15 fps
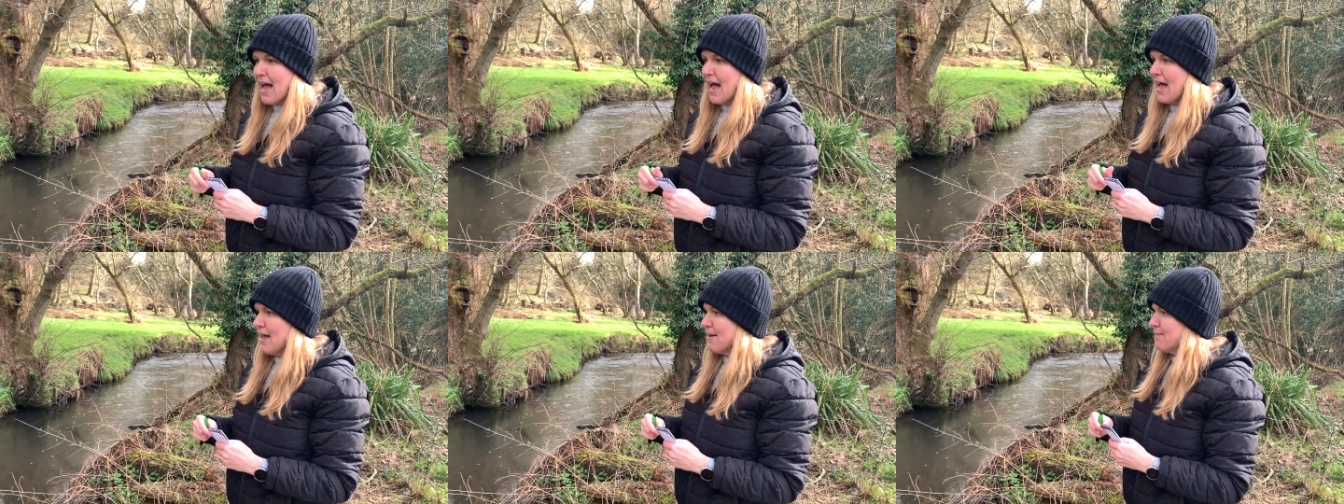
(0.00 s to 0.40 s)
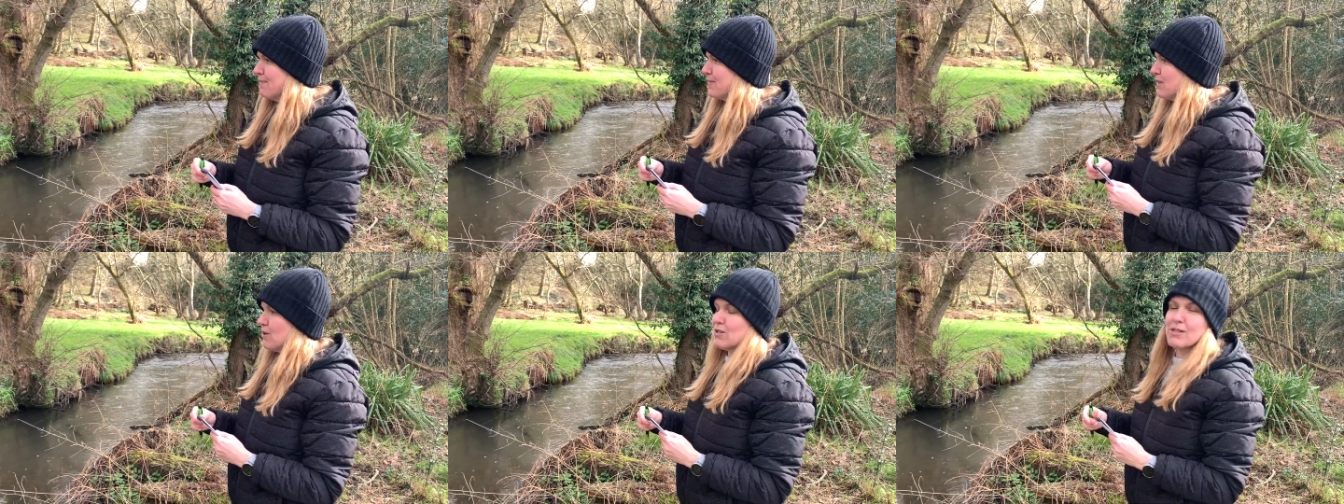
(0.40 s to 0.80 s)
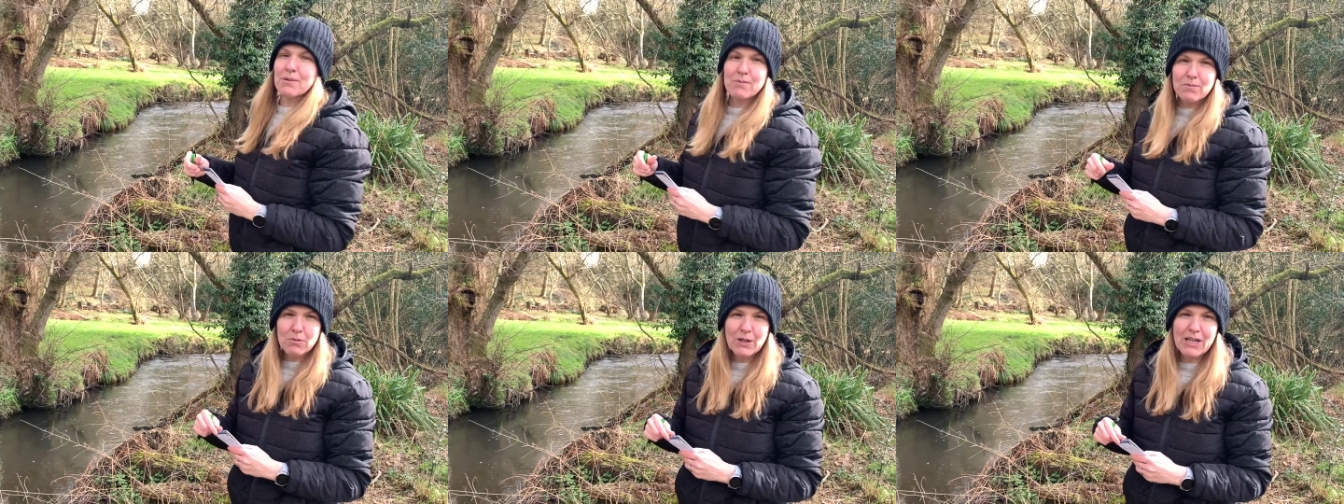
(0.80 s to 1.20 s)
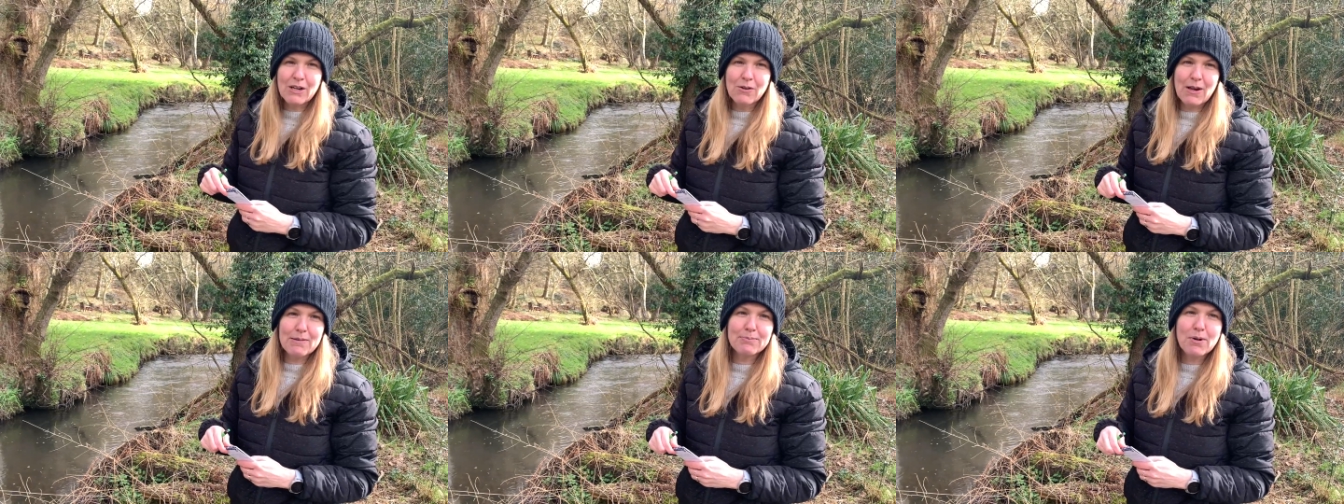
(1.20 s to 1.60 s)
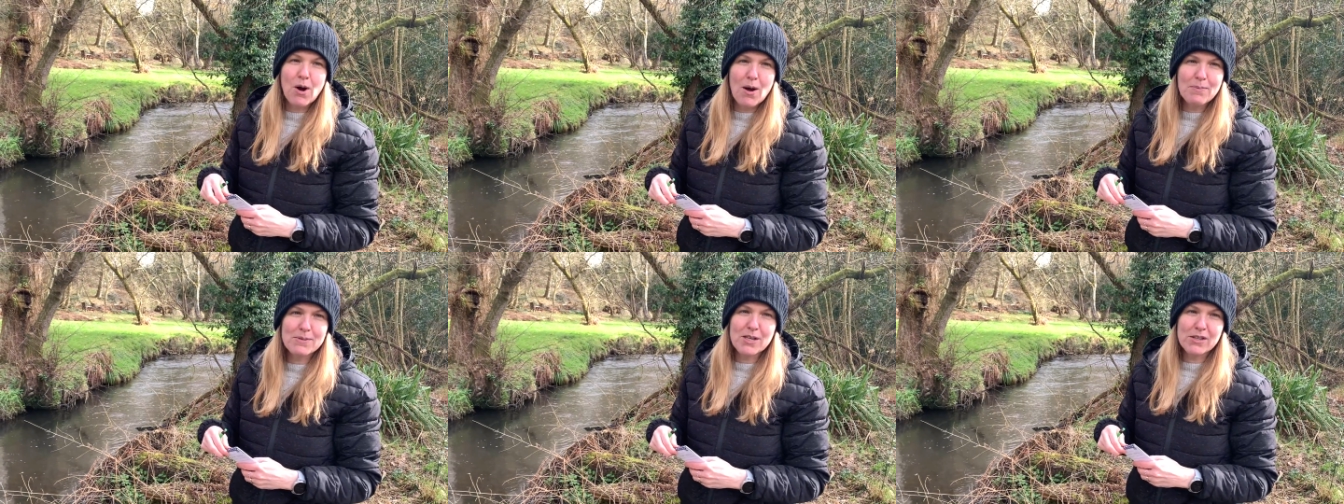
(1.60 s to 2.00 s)
Um, there's some really great
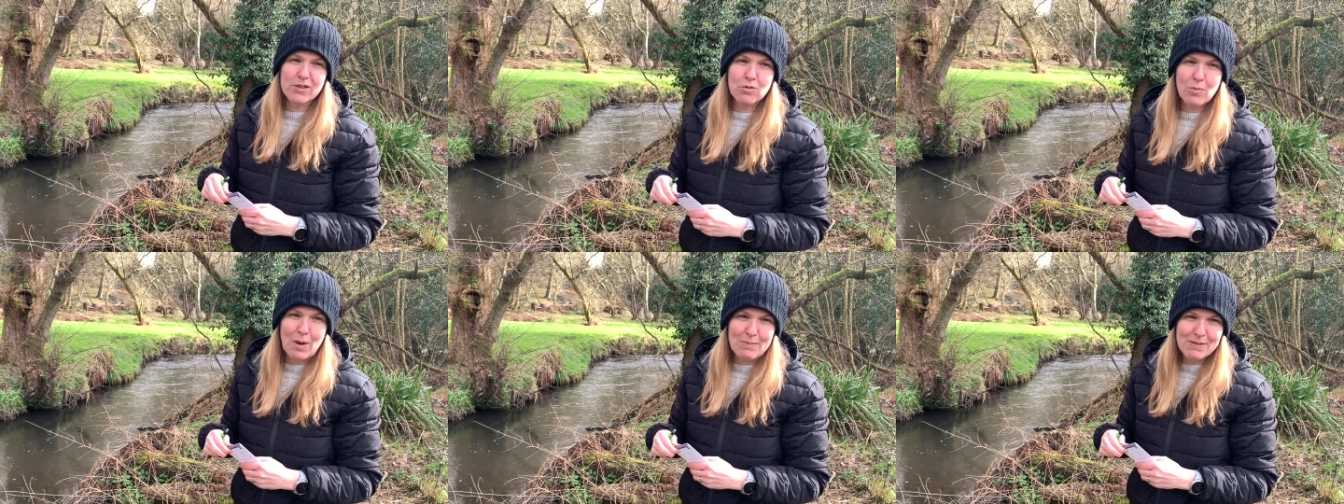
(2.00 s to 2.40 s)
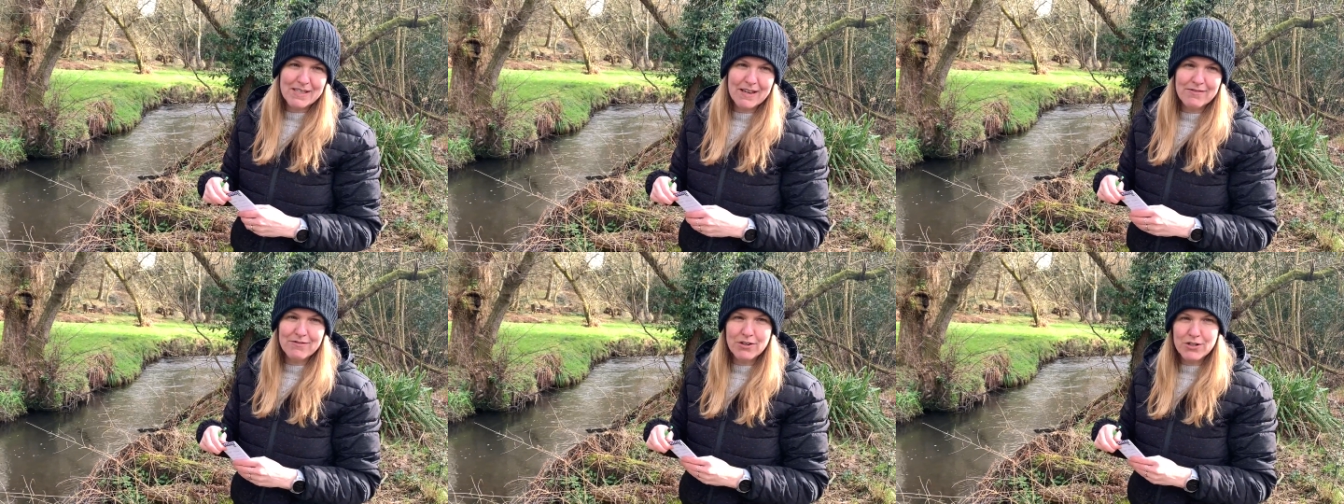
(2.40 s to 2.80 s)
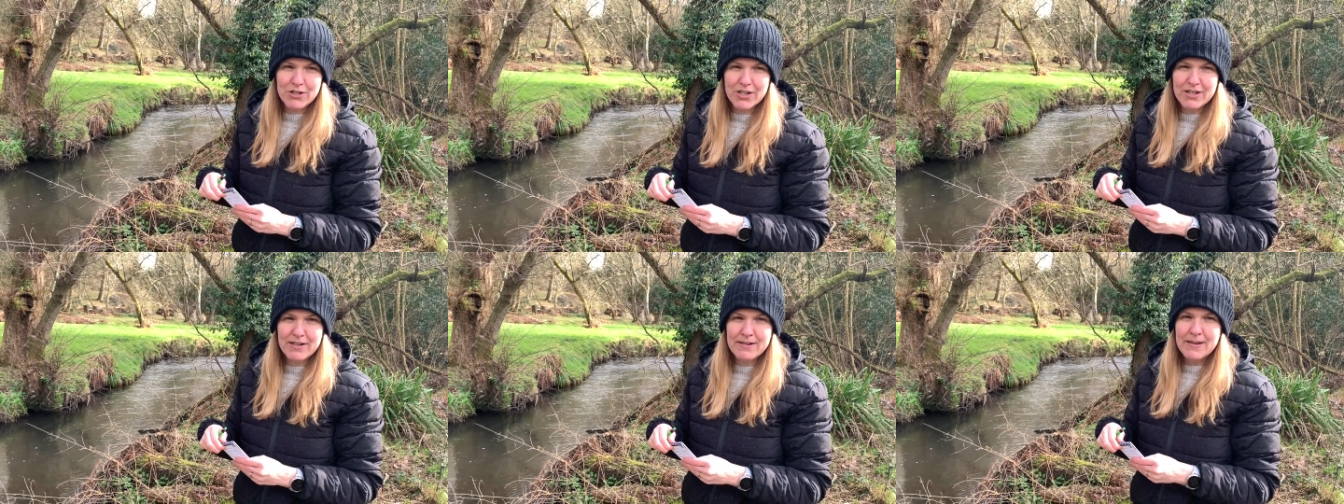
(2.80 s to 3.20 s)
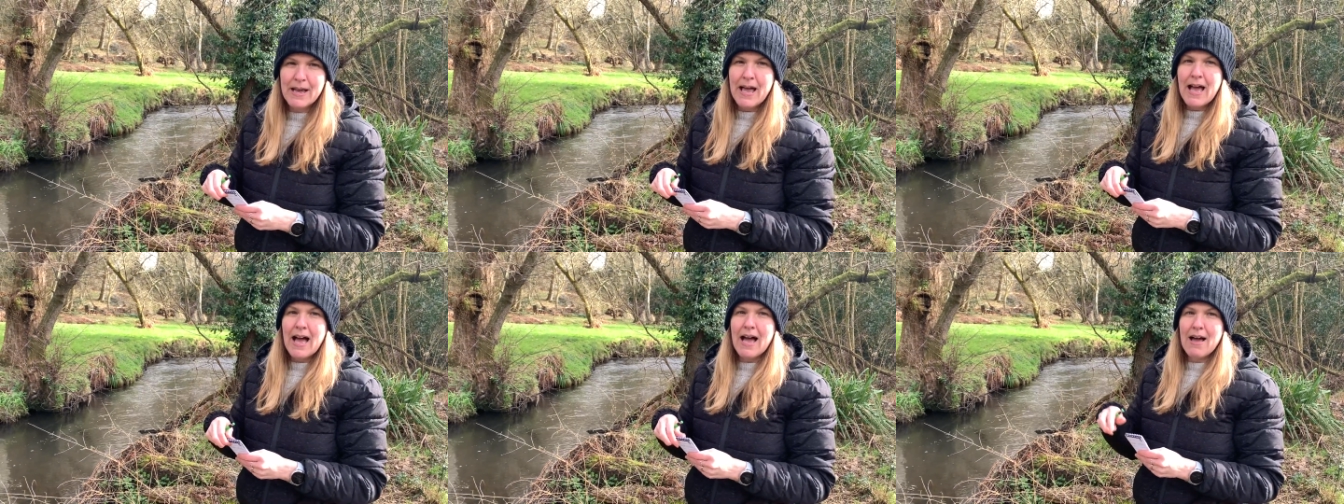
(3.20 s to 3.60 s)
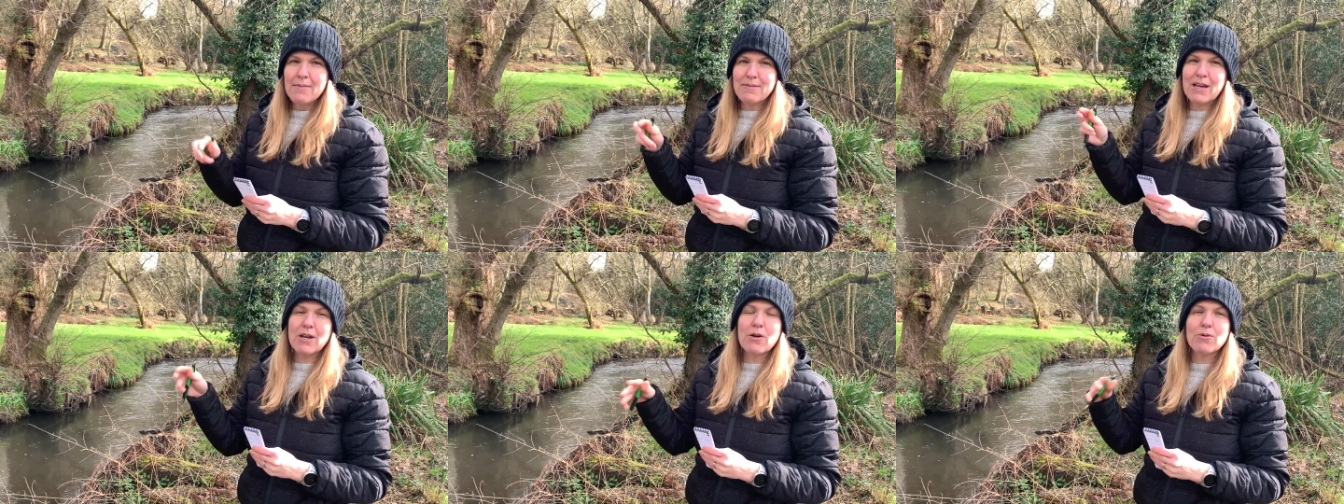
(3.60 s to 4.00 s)
prompts on the website version
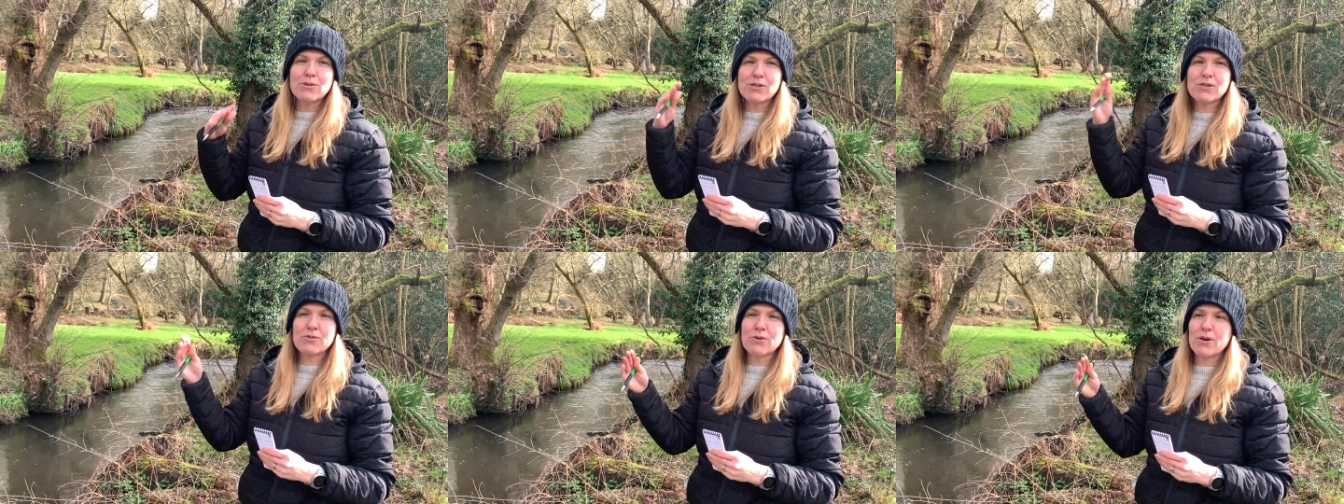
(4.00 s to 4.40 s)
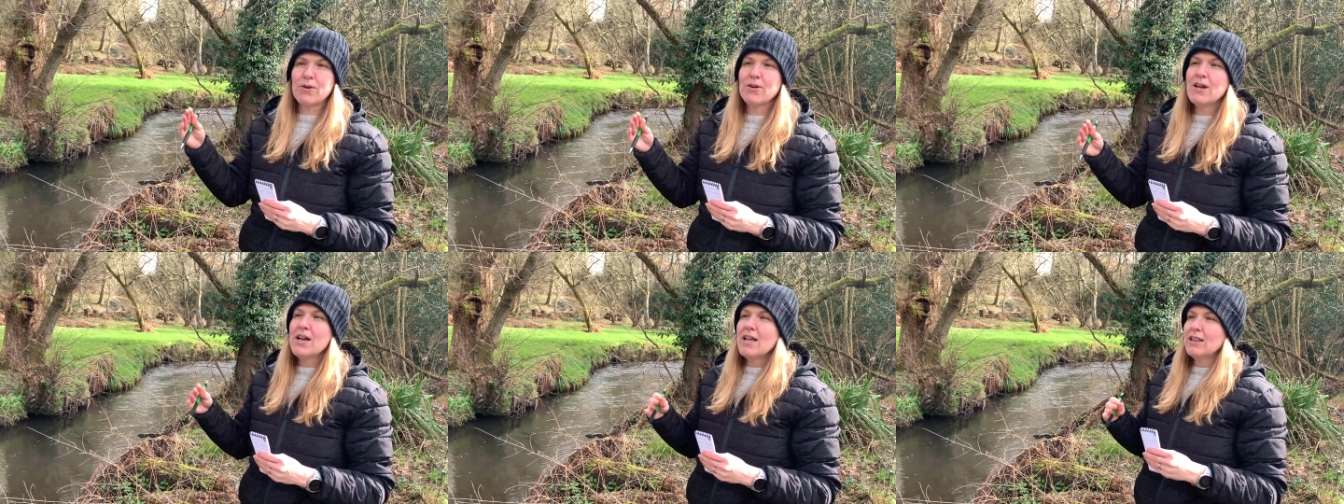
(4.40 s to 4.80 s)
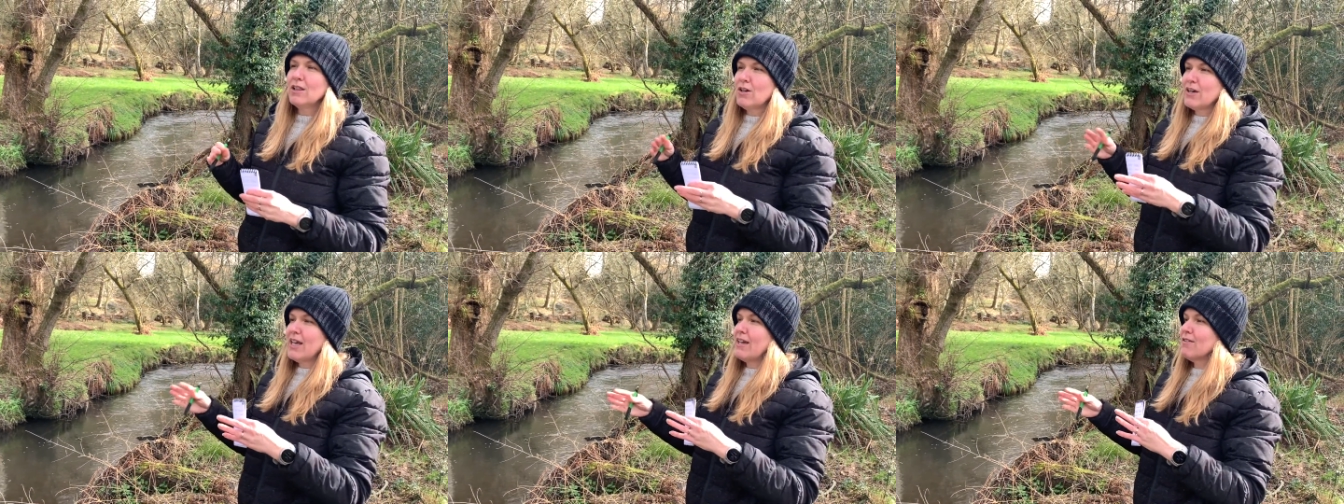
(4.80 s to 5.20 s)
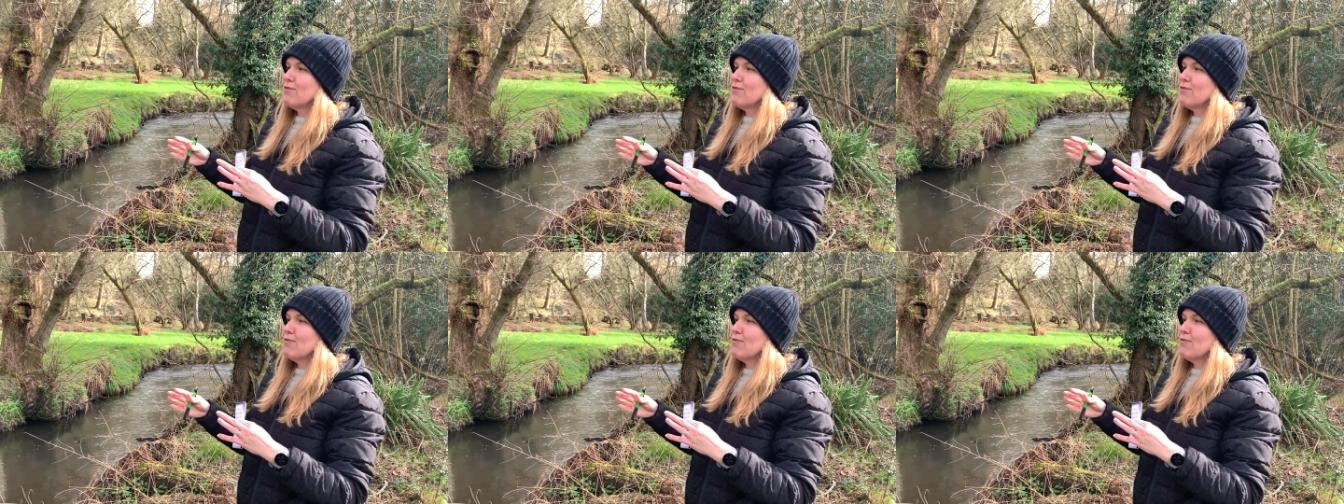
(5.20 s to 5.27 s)
um, that goes through looking